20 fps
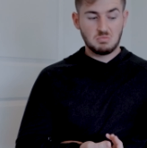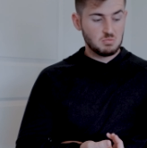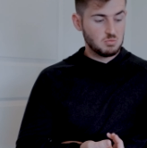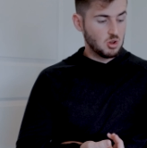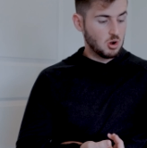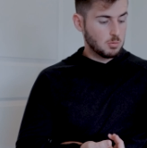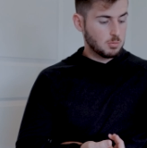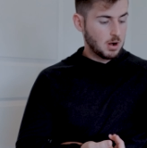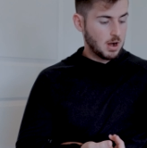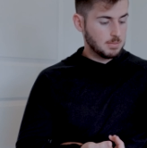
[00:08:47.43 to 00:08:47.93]

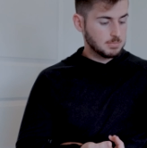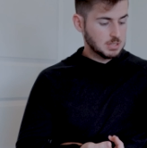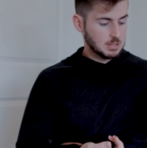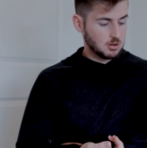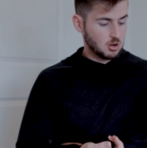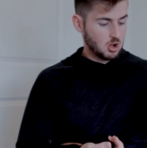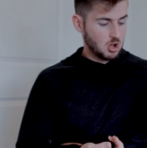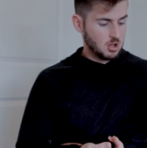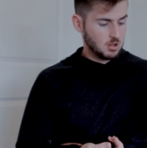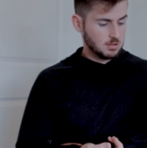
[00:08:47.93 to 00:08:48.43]
no problems
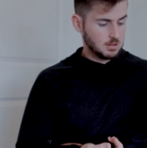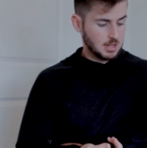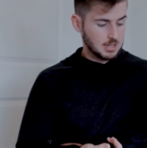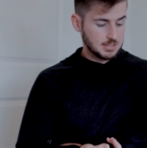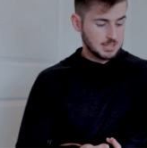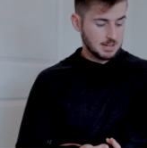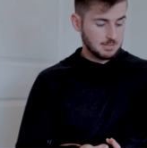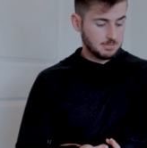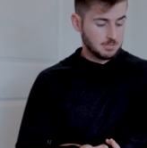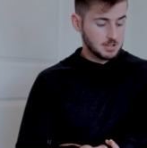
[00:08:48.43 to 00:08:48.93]
at all. I
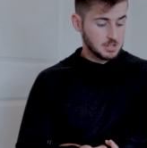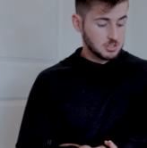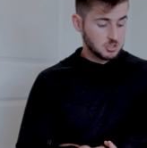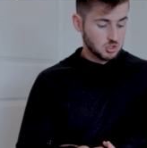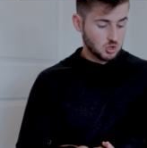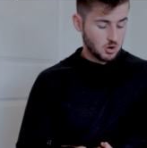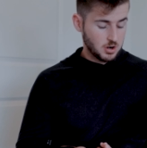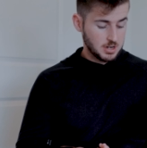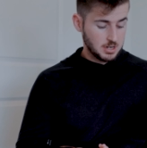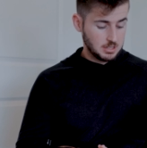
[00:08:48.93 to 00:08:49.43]
definitely
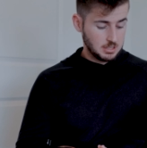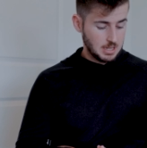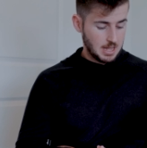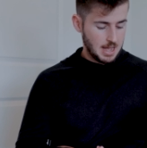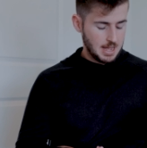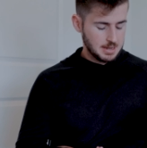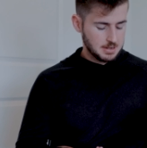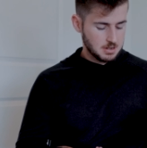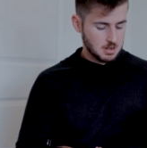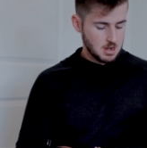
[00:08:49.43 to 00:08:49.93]
enjoy it a
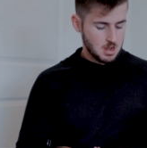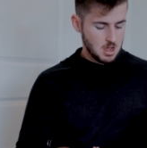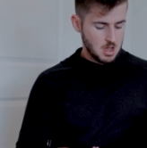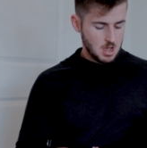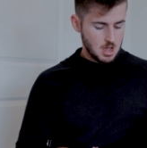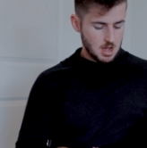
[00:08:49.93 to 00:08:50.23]
lot.